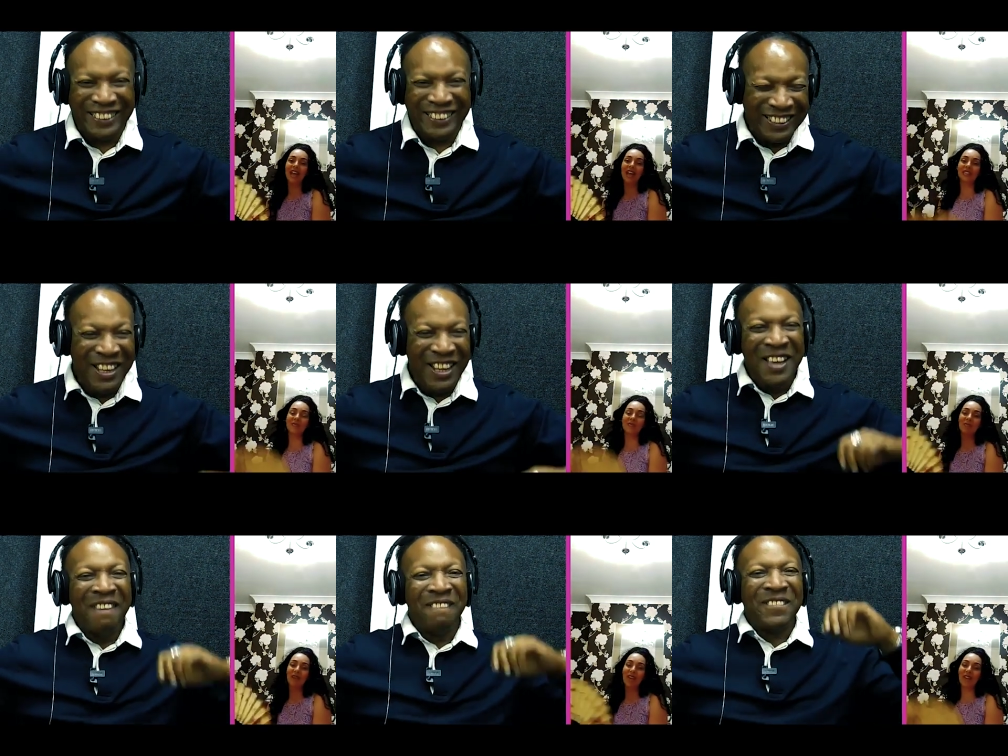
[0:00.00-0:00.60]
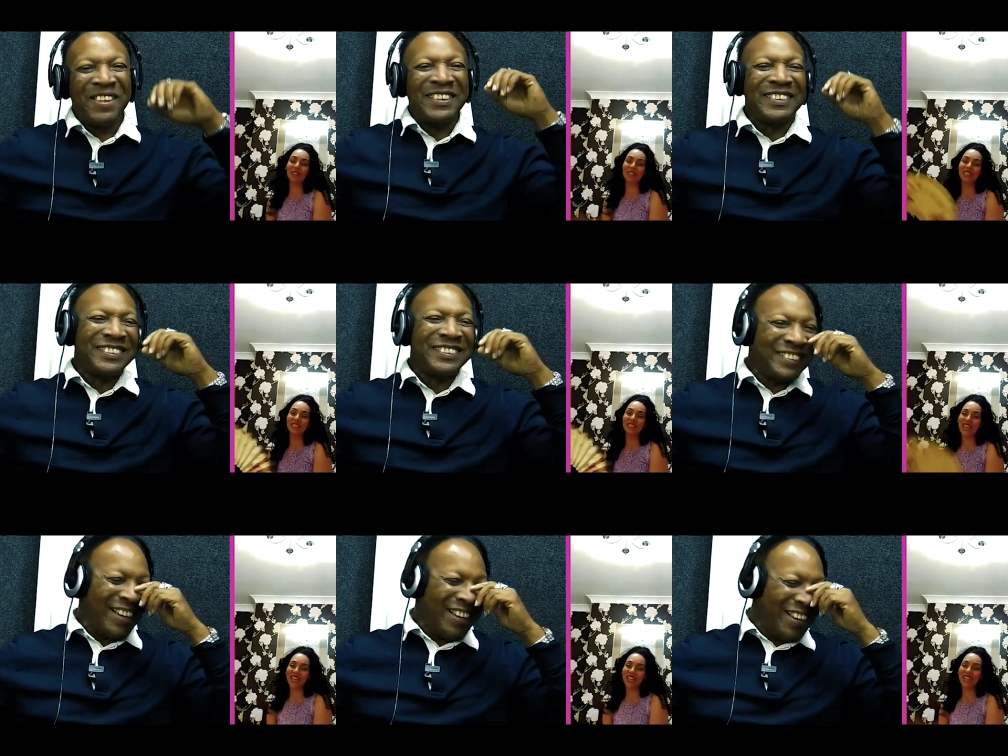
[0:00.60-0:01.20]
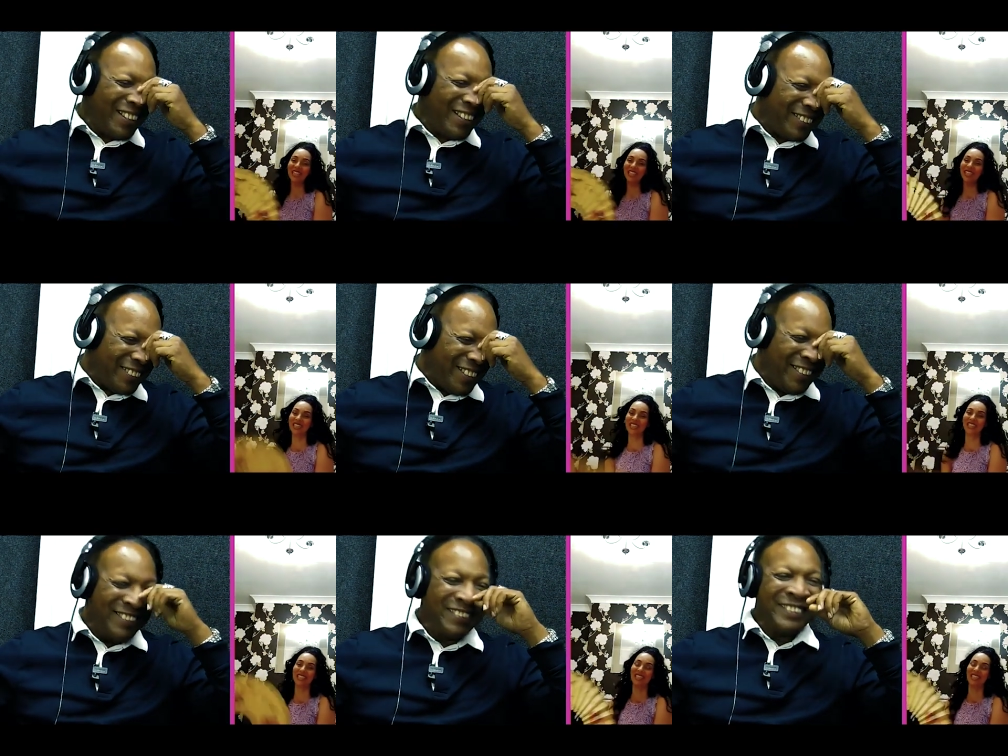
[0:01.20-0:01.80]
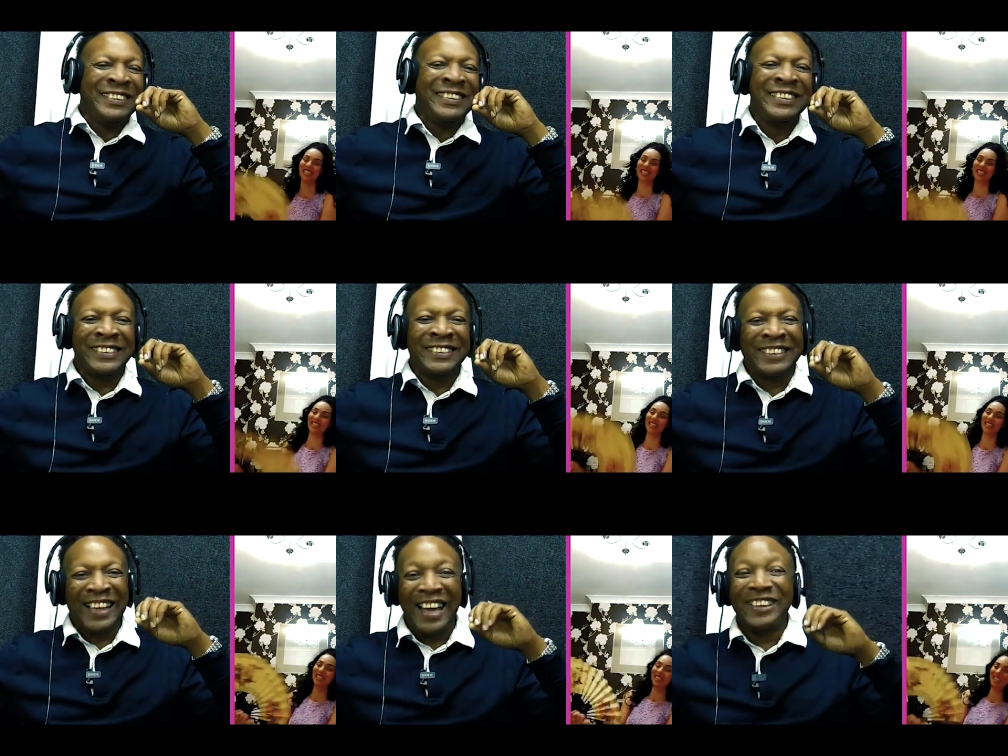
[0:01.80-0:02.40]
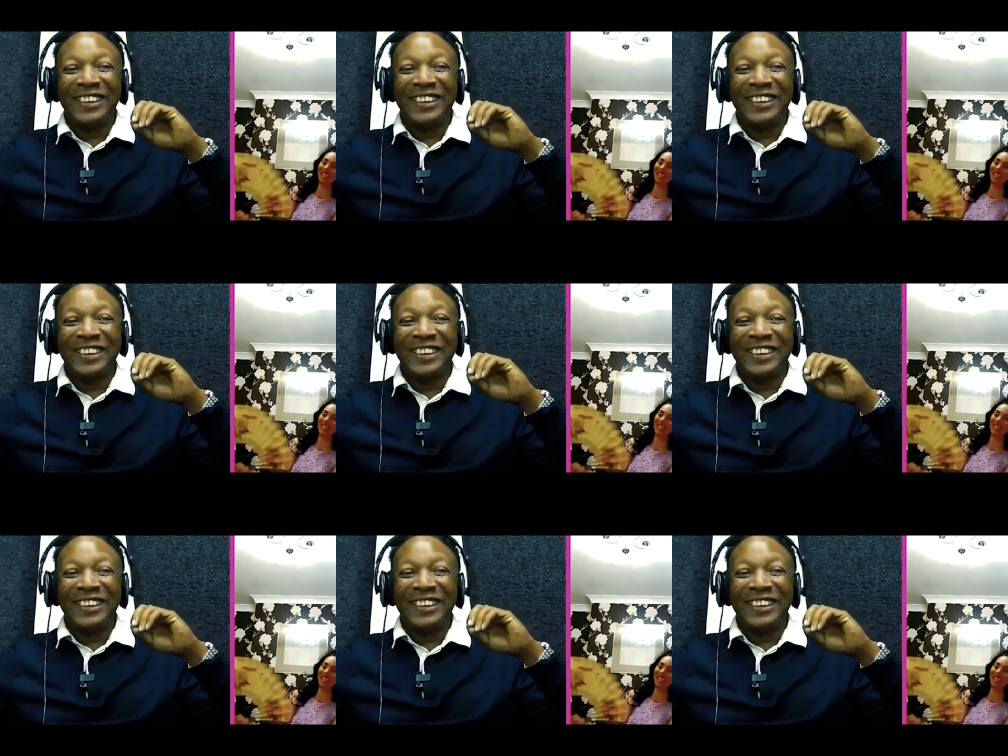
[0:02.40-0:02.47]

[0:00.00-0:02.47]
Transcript: That's embarrassing.